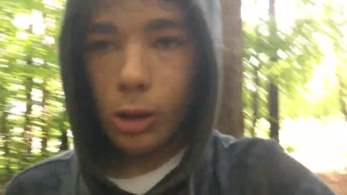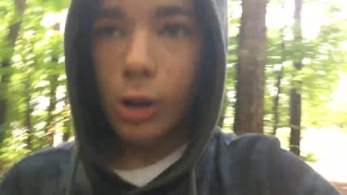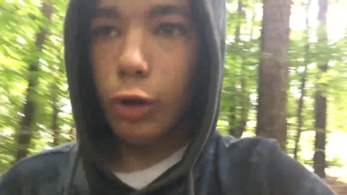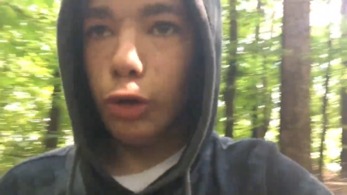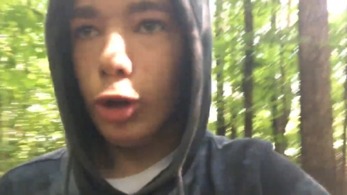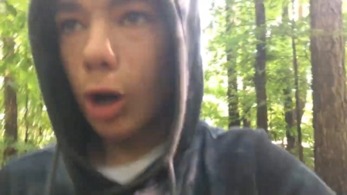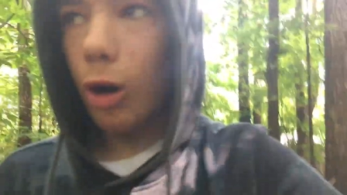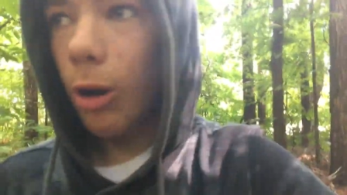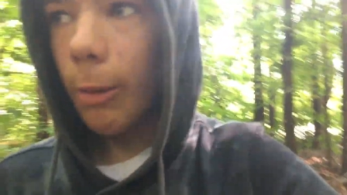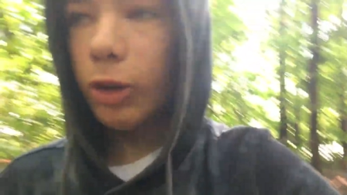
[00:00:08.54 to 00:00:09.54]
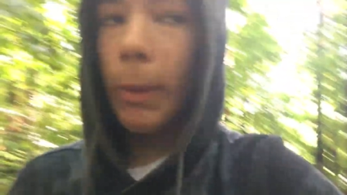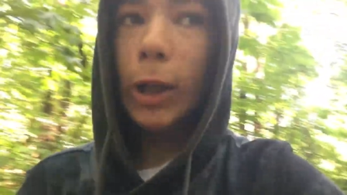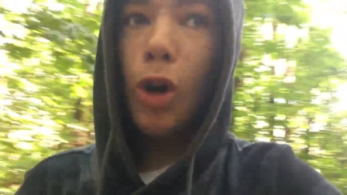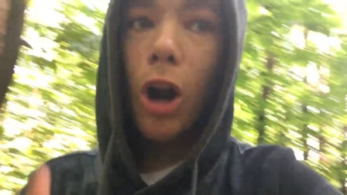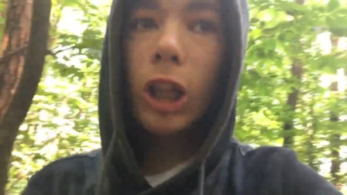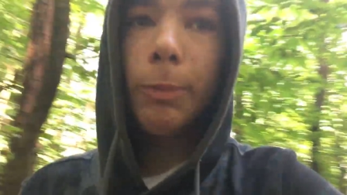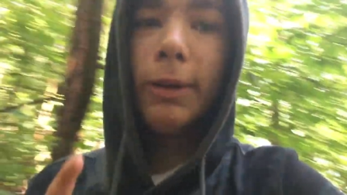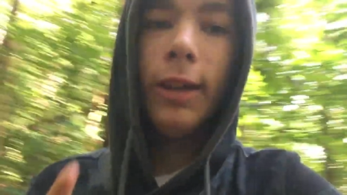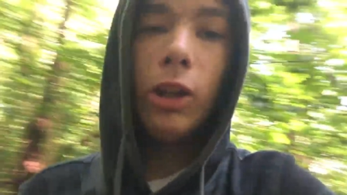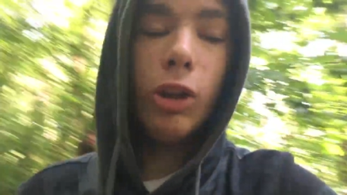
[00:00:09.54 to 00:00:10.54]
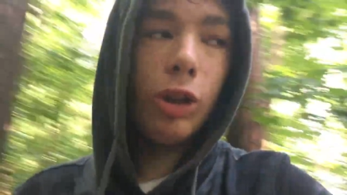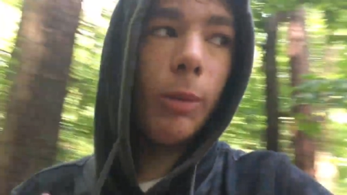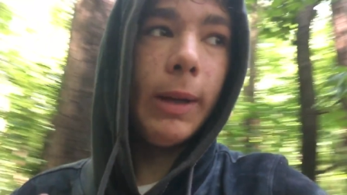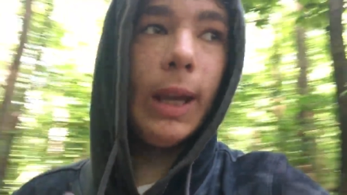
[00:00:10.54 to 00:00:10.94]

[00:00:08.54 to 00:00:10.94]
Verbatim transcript: So, so my target species is gonna be